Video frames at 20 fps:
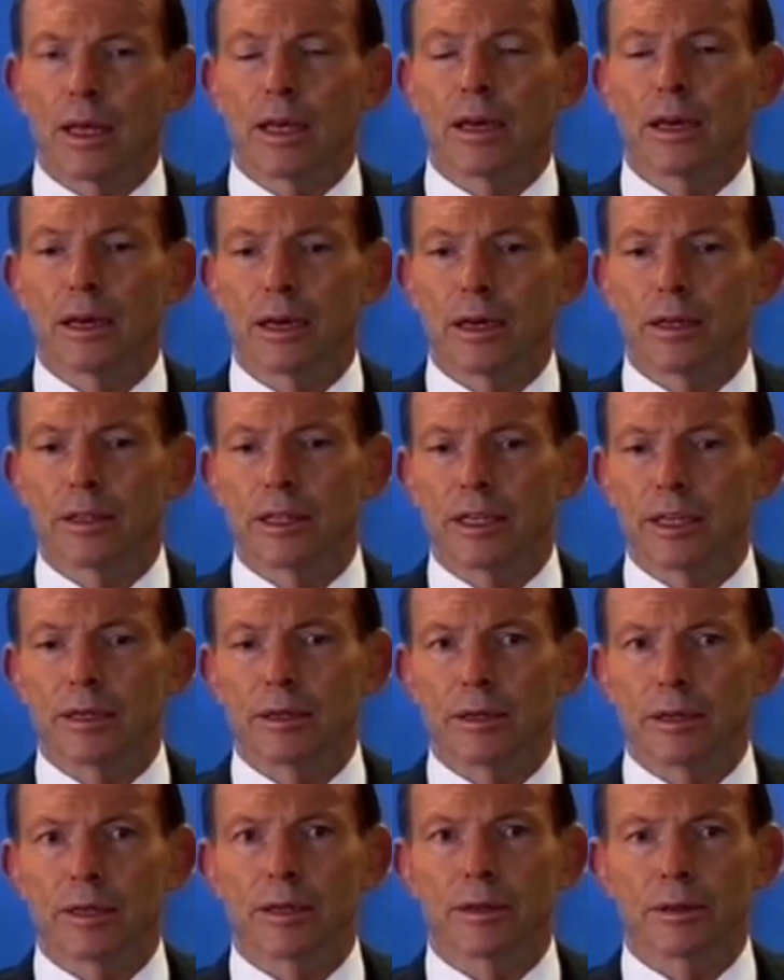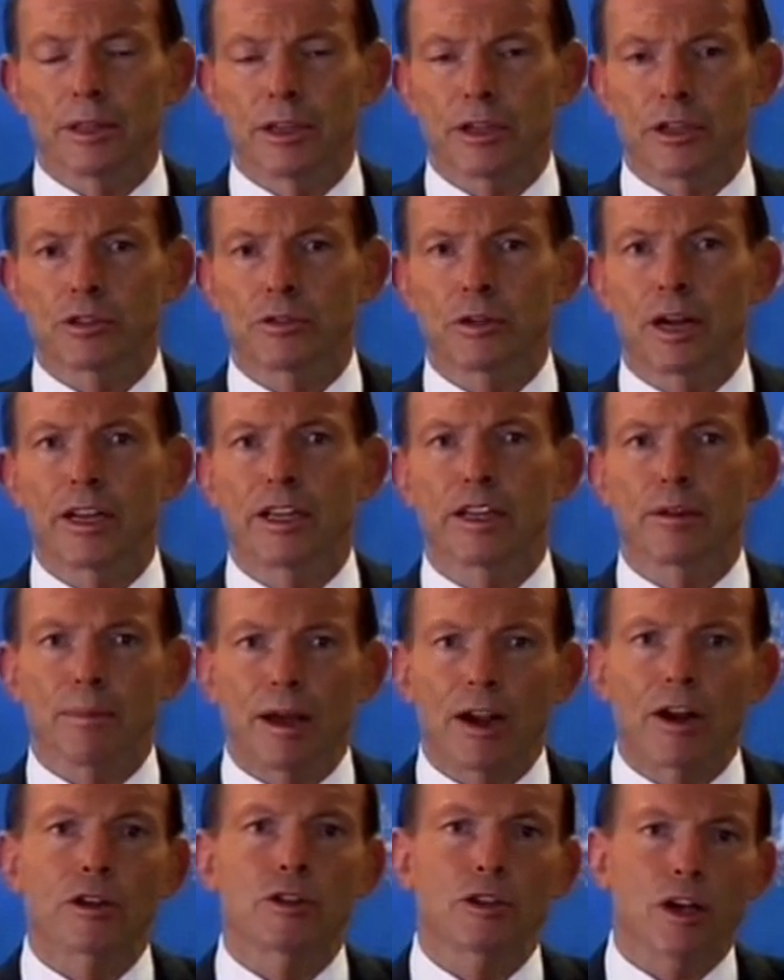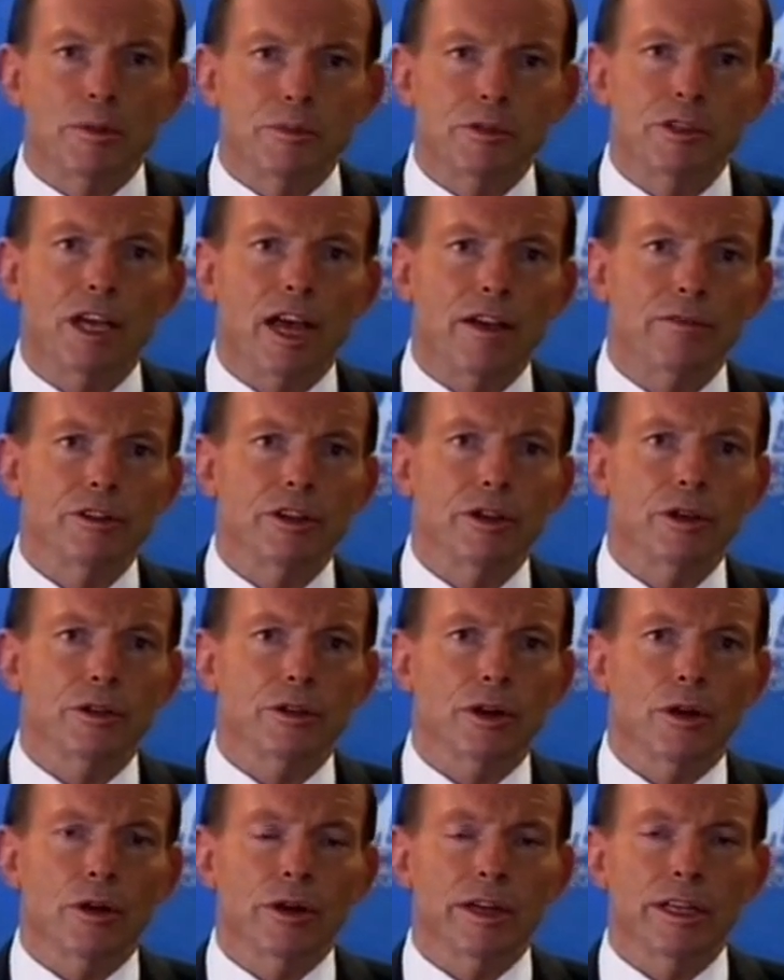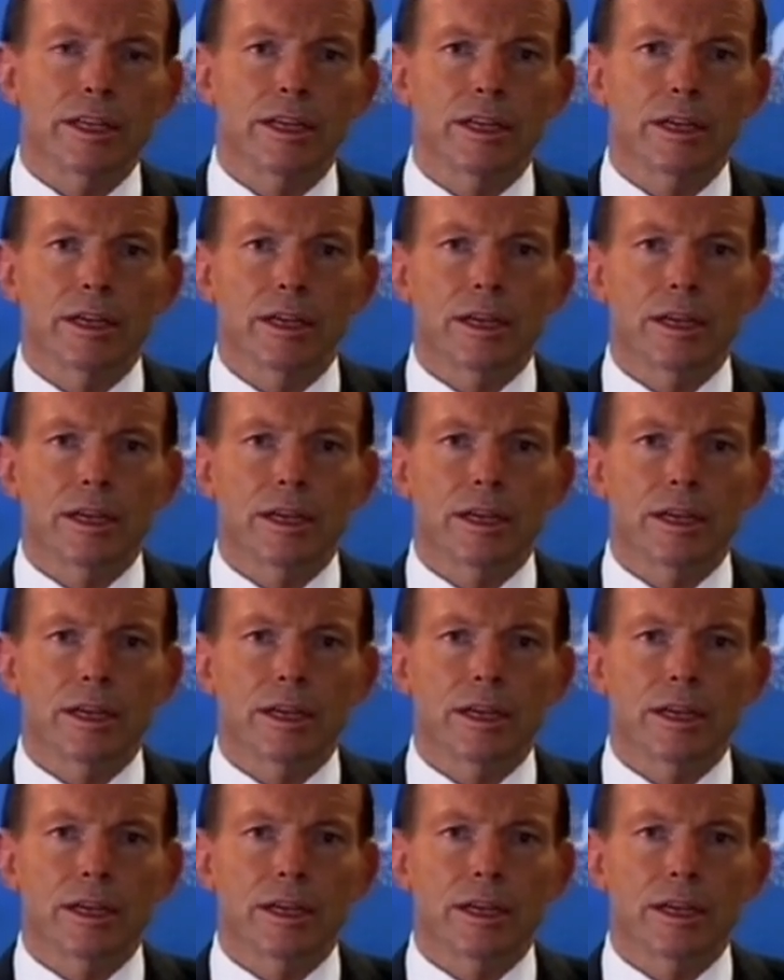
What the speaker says: Australian Maritime Safety Authority,